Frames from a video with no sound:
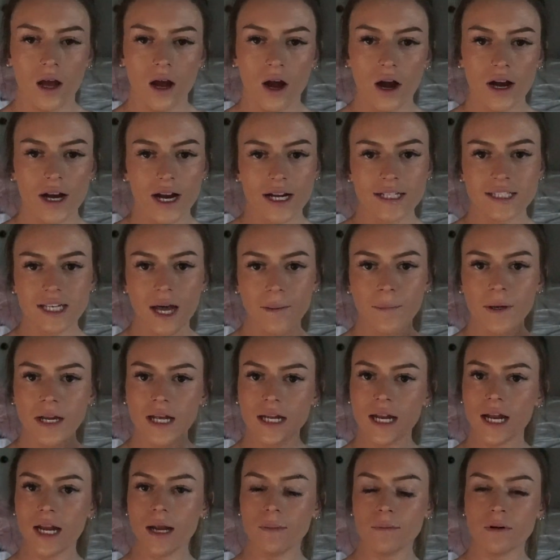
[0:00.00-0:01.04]
Alright guys, coming
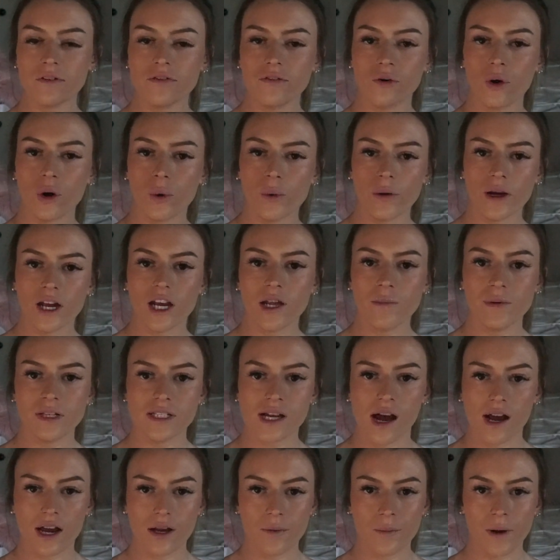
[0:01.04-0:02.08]
in at number 4, we're going to be
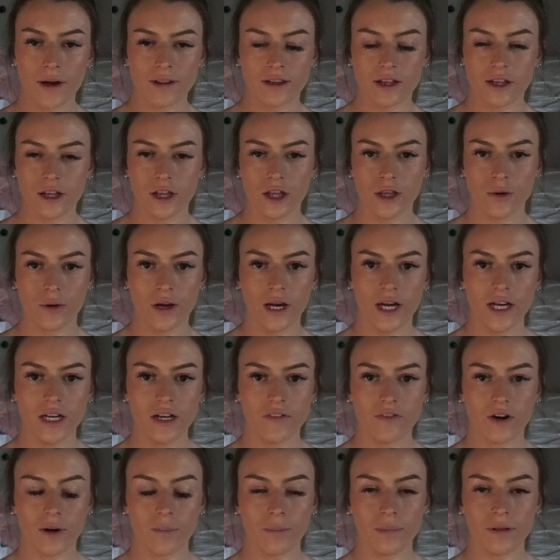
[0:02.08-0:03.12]
talking about the 3
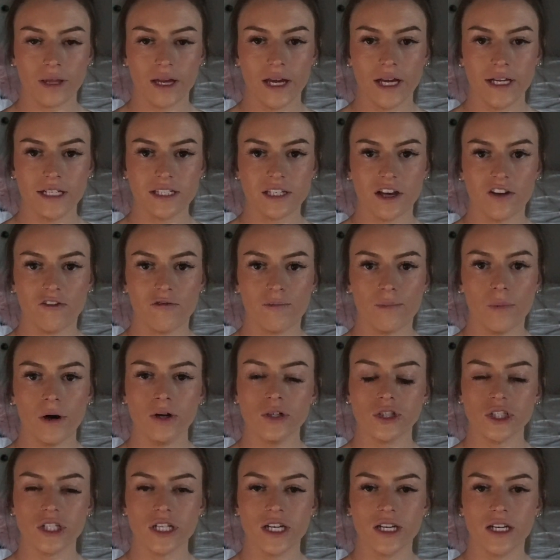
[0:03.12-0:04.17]
different planes of
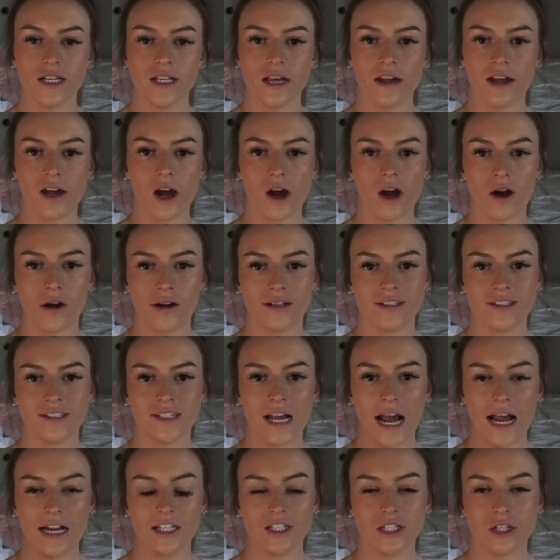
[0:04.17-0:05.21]
motion. They are
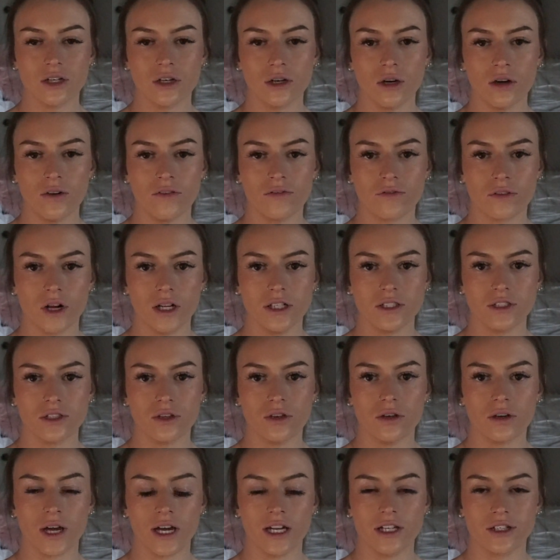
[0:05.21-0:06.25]
sagittal,
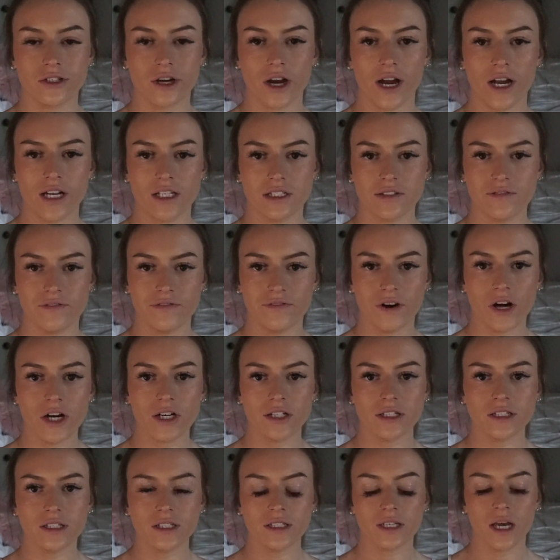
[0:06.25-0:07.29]
frontal, and
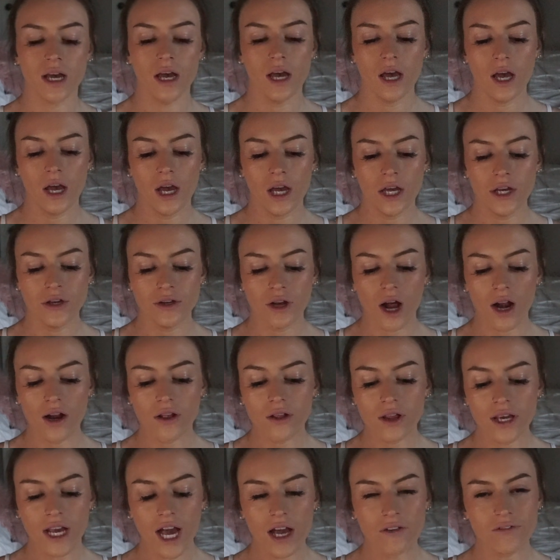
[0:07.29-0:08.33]
transverse. You not
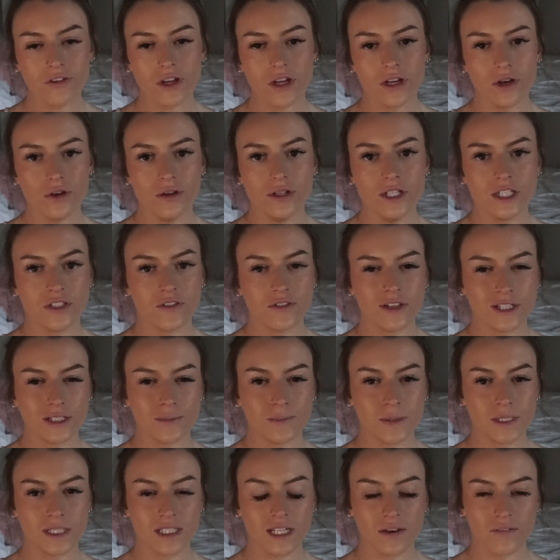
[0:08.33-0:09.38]
only have to know these for
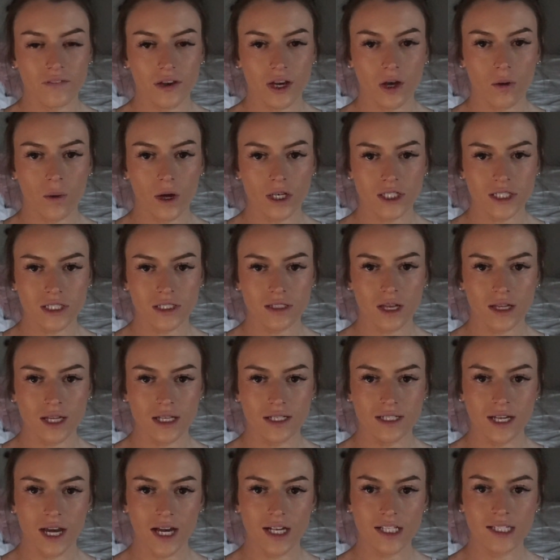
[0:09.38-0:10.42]
specific questions on the
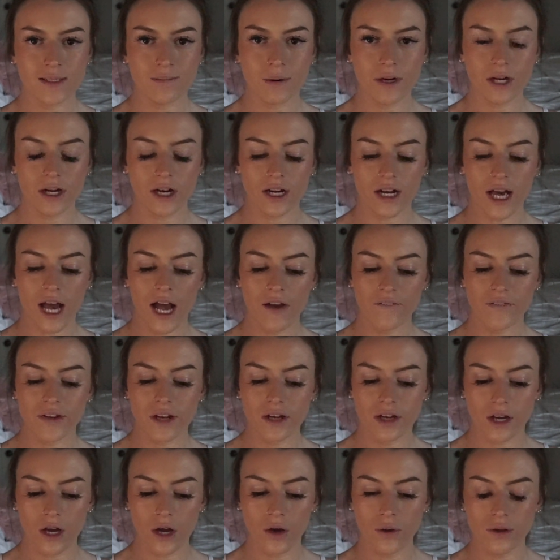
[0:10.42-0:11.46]
test, but you're going to have
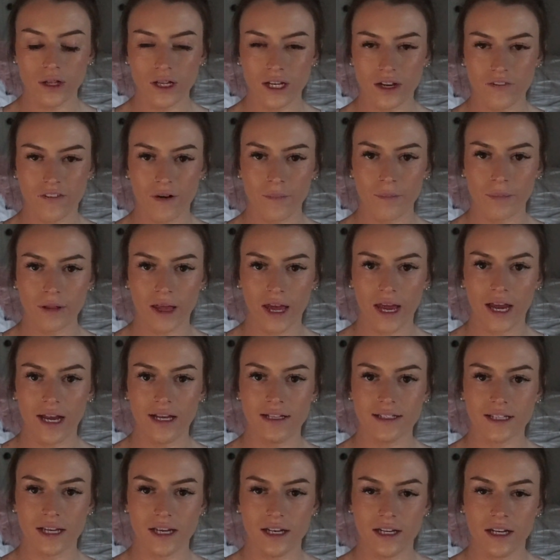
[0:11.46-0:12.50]
to know the different
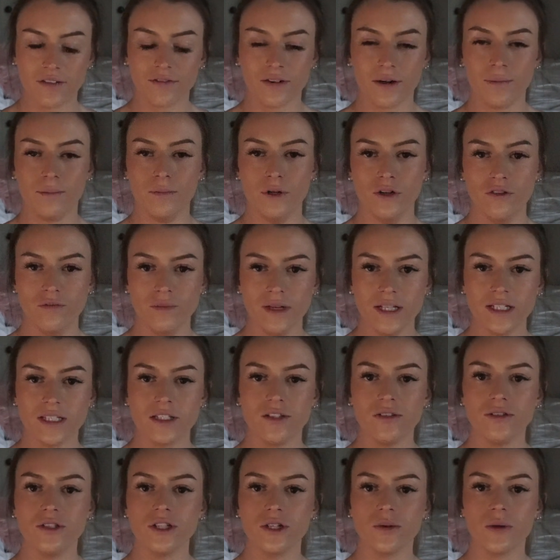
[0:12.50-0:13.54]
planes and different movements
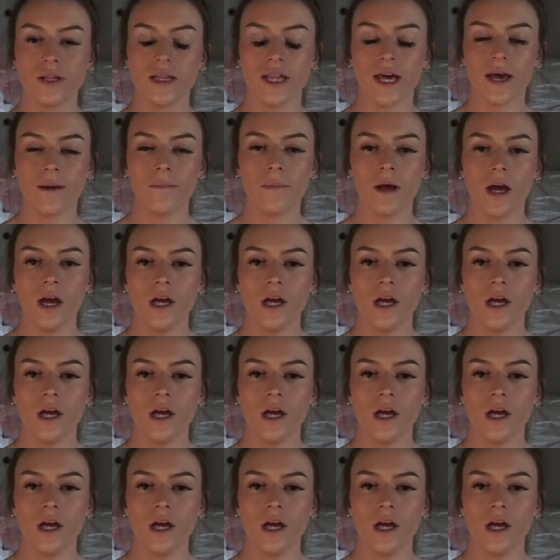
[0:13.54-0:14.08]
you do in them